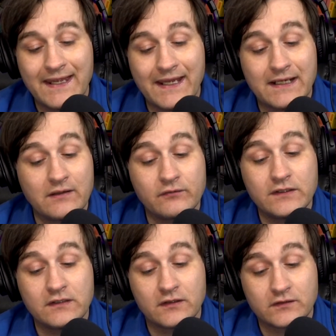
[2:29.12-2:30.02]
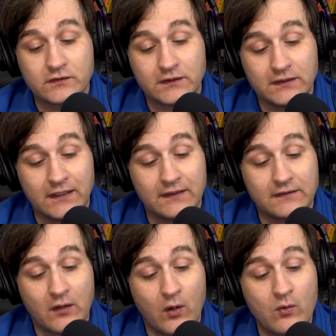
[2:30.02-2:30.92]
"In every country, it
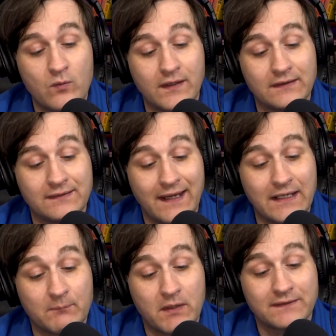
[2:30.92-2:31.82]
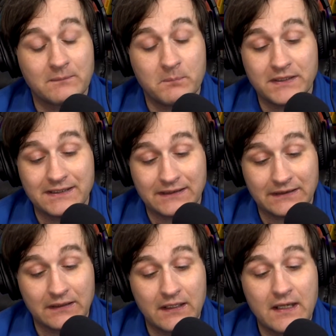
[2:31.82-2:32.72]
is always and must
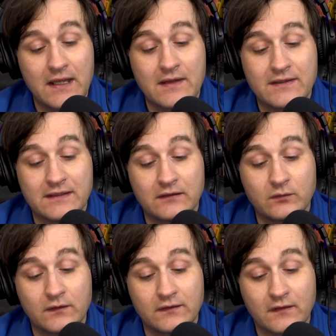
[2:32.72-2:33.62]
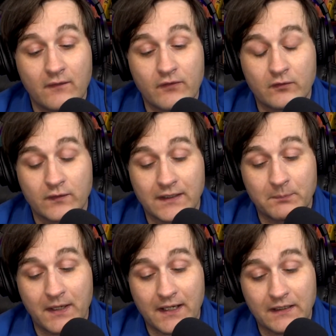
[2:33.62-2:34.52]
be the interest of the great
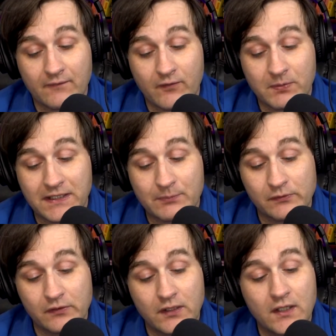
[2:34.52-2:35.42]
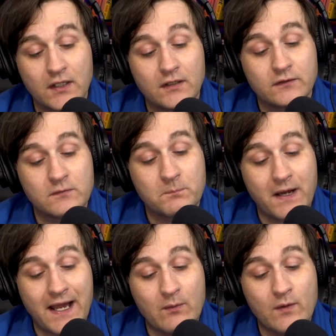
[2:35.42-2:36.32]
body of the people to
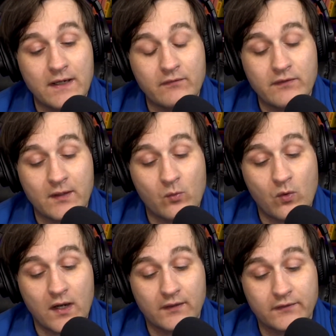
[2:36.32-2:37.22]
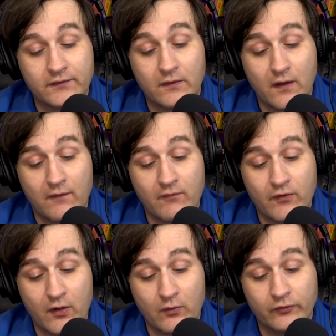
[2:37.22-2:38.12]
buy whatever they want of
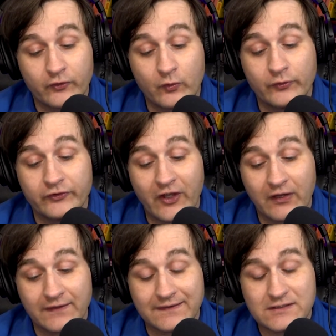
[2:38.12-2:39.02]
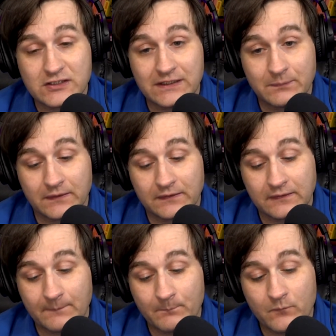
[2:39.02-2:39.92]
those who sell it cheapest.